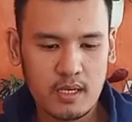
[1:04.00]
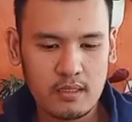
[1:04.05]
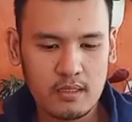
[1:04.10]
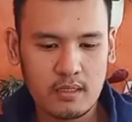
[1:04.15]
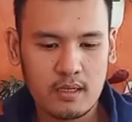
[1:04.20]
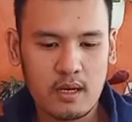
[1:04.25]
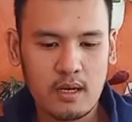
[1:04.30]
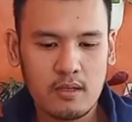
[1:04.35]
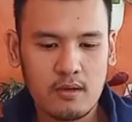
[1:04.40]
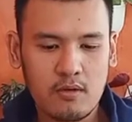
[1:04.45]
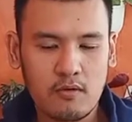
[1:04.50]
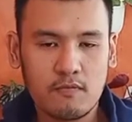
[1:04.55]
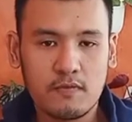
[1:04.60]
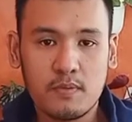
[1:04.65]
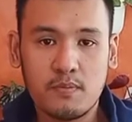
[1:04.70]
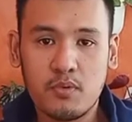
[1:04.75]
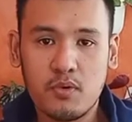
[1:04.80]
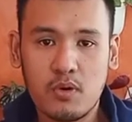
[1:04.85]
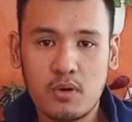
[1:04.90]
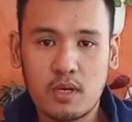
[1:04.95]
and the color of the
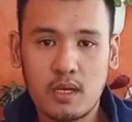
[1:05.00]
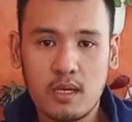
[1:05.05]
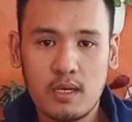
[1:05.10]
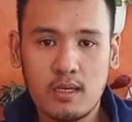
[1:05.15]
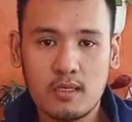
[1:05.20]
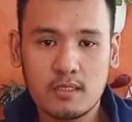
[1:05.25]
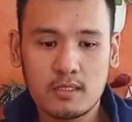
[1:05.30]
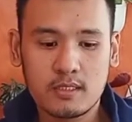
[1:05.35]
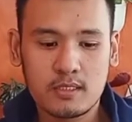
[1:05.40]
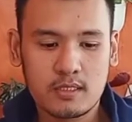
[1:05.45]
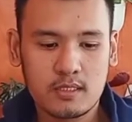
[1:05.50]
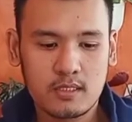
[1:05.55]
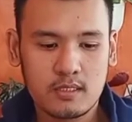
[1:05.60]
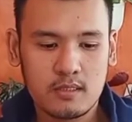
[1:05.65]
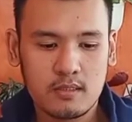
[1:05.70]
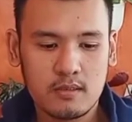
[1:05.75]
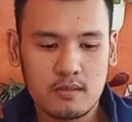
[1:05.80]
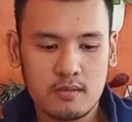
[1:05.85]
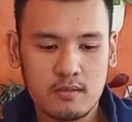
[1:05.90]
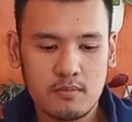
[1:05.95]
book is
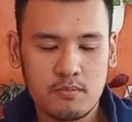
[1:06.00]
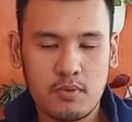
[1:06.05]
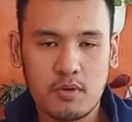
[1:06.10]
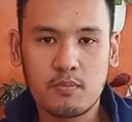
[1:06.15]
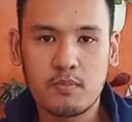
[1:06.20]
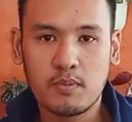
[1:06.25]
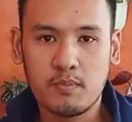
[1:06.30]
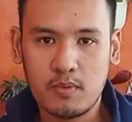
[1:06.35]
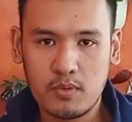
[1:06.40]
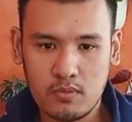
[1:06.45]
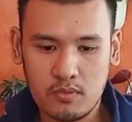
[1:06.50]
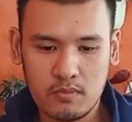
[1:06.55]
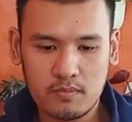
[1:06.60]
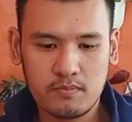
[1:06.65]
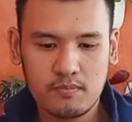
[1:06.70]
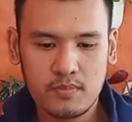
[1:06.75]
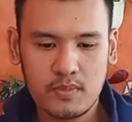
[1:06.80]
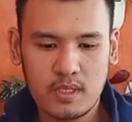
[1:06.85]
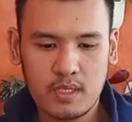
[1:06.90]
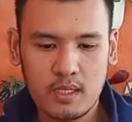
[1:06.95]
purple blue
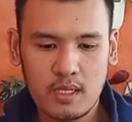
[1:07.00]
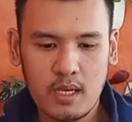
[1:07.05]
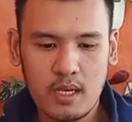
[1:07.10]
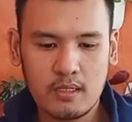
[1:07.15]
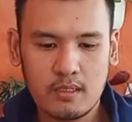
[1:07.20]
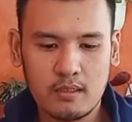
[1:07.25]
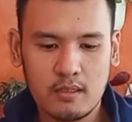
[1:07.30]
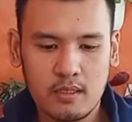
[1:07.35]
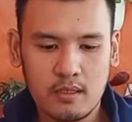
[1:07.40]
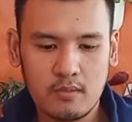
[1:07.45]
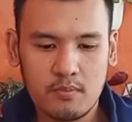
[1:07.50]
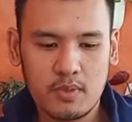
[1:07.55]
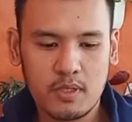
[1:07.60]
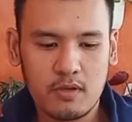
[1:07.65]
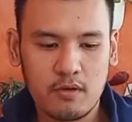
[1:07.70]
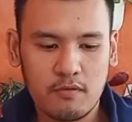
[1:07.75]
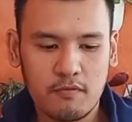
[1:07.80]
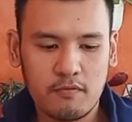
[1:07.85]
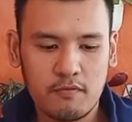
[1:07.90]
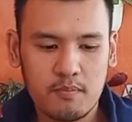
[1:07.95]
and a little bit
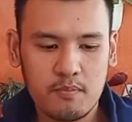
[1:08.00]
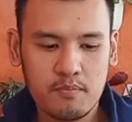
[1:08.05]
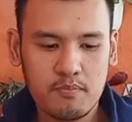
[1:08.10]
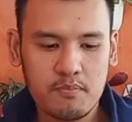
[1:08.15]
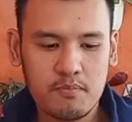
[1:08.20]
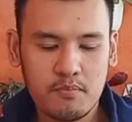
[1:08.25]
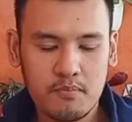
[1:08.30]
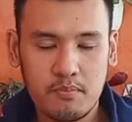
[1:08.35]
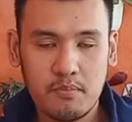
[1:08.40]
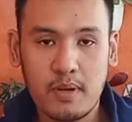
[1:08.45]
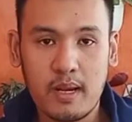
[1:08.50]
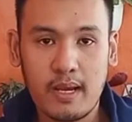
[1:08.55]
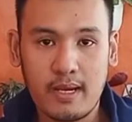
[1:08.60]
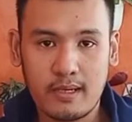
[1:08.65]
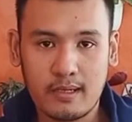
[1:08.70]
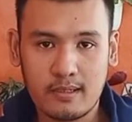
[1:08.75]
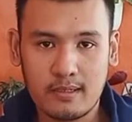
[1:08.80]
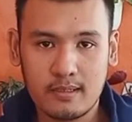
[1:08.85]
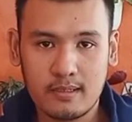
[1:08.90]
of black.